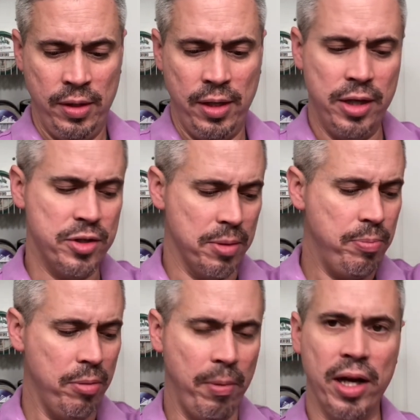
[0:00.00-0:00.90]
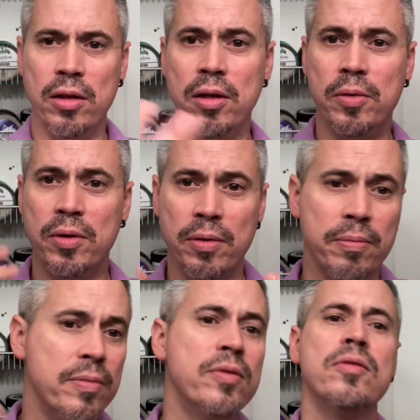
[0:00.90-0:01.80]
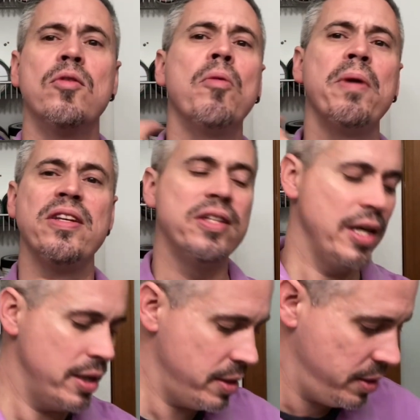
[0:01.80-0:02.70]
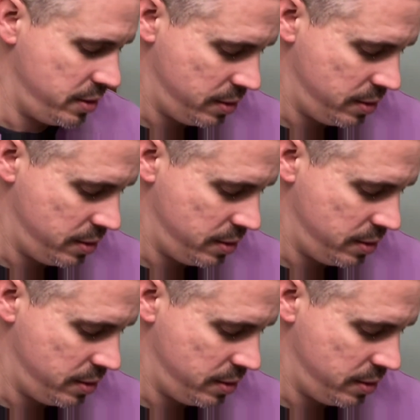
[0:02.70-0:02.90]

I usually put my cologne on, on my skin,